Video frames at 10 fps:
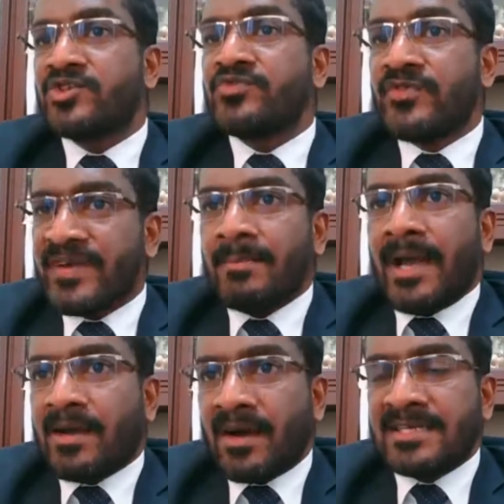250
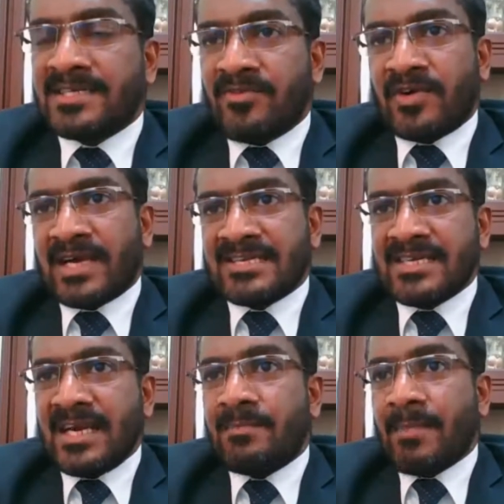microliter for
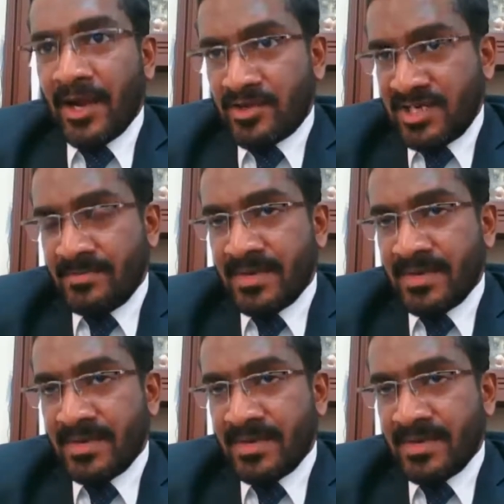testing in biochip